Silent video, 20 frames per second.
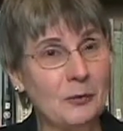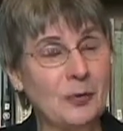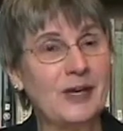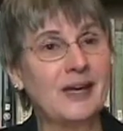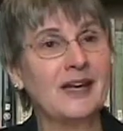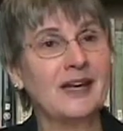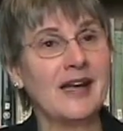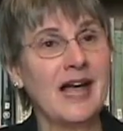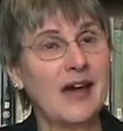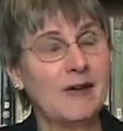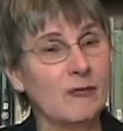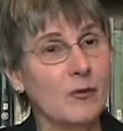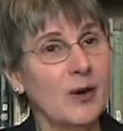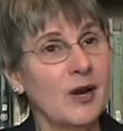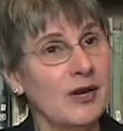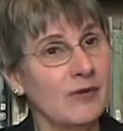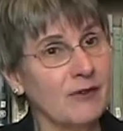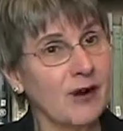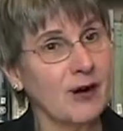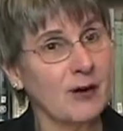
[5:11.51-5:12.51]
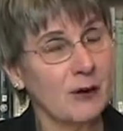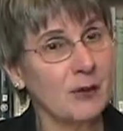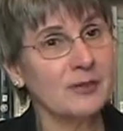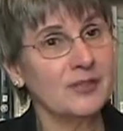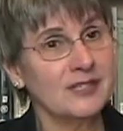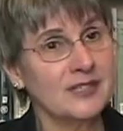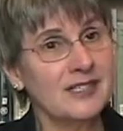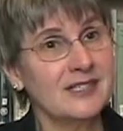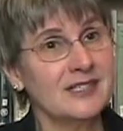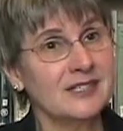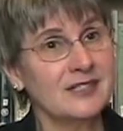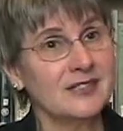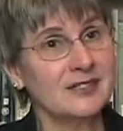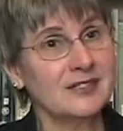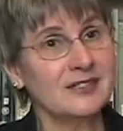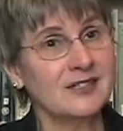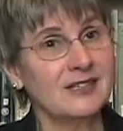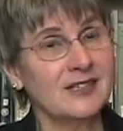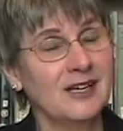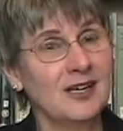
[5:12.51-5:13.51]
We could have one of our own
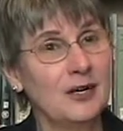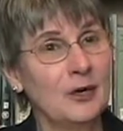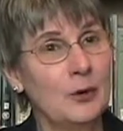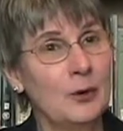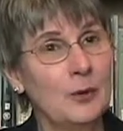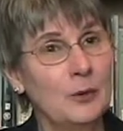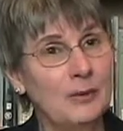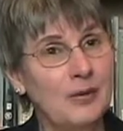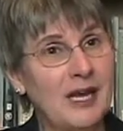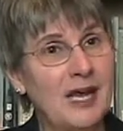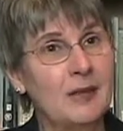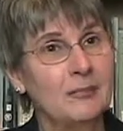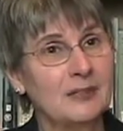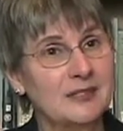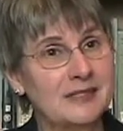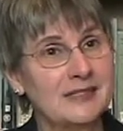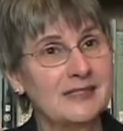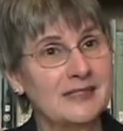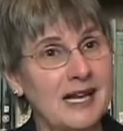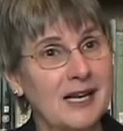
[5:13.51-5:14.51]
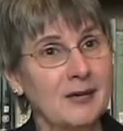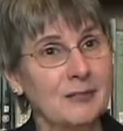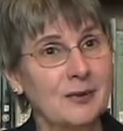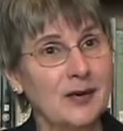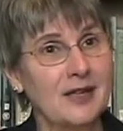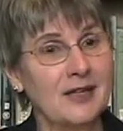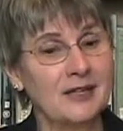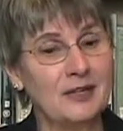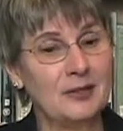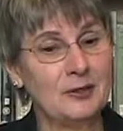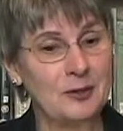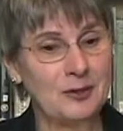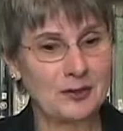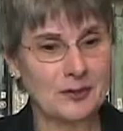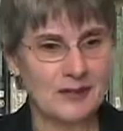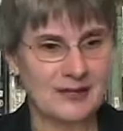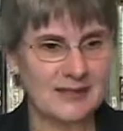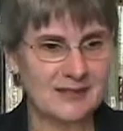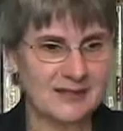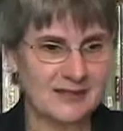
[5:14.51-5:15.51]
sisters who would be able to celebrate the
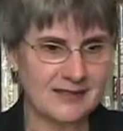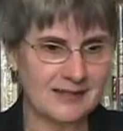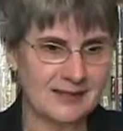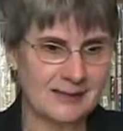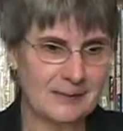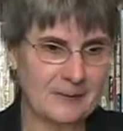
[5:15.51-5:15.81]
Eucharist.